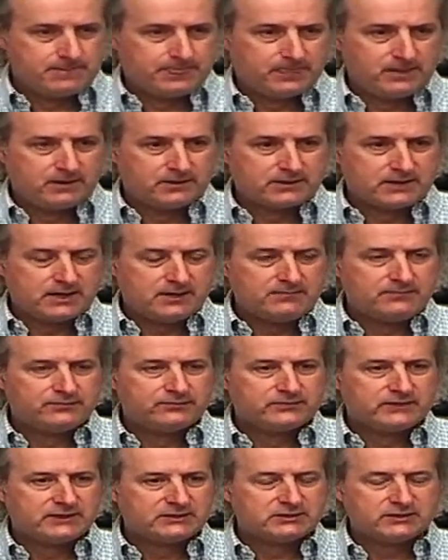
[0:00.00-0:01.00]
Okay?
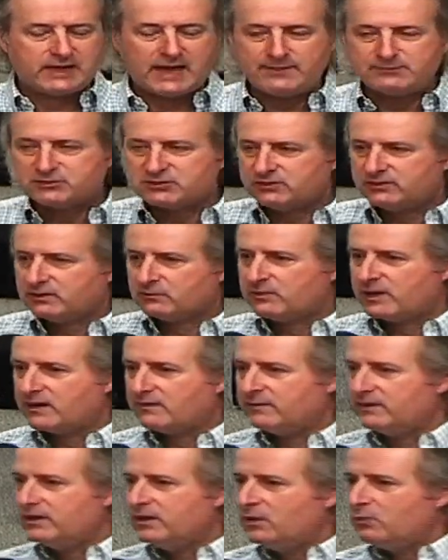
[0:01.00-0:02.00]
That's absolutely
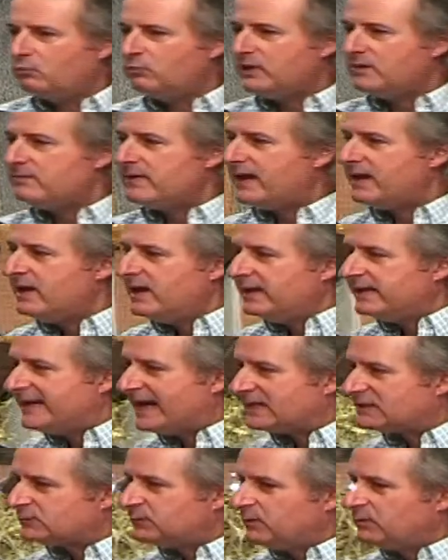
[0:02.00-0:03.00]
irrelevant.
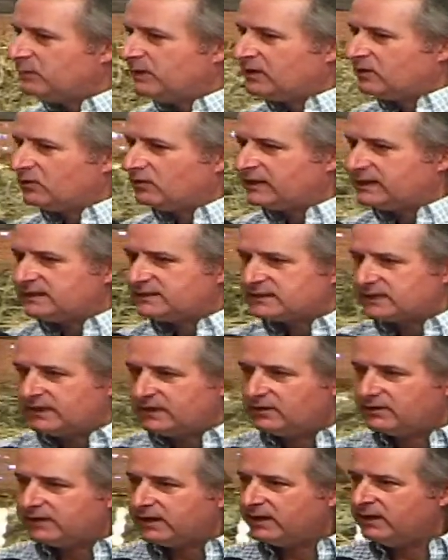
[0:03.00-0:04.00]
That's when we look and say,
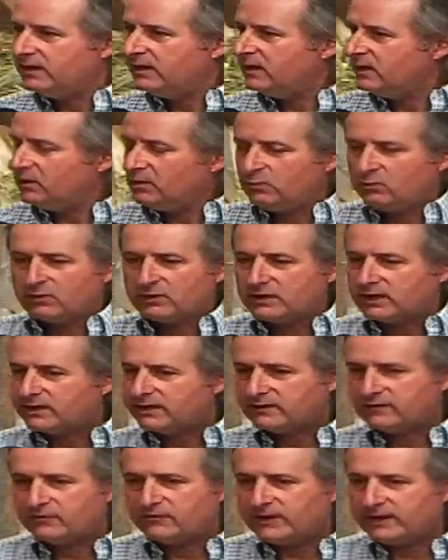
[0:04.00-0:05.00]
okay, we're not going
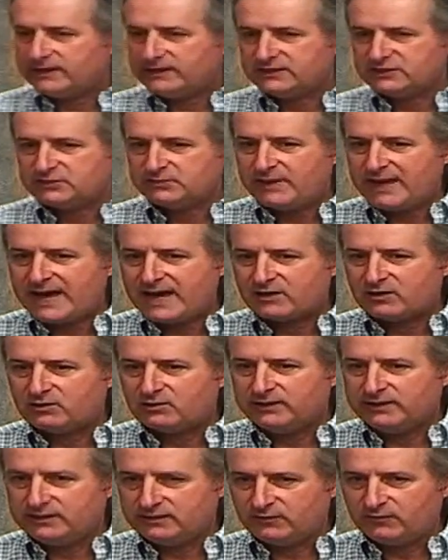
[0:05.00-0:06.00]
to fight this battle
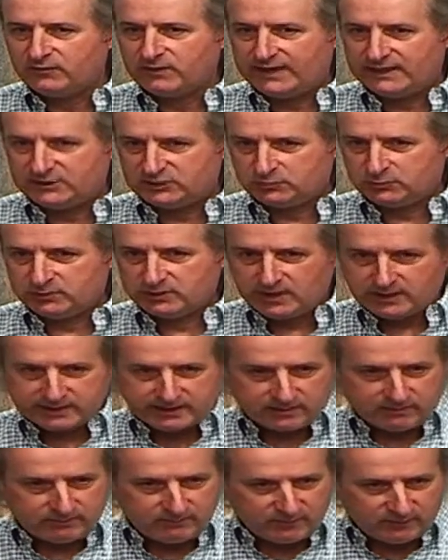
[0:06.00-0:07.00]
in the flesh. We're not
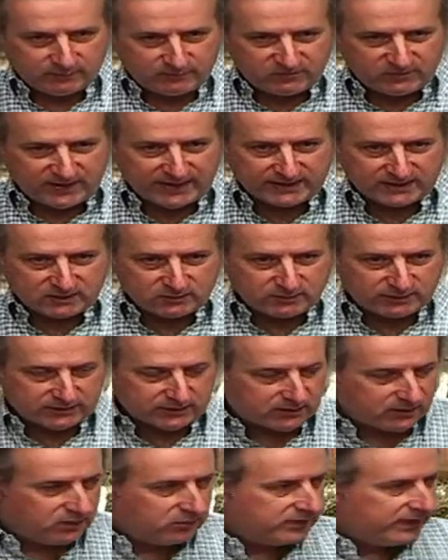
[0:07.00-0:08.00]
going to fight it with our own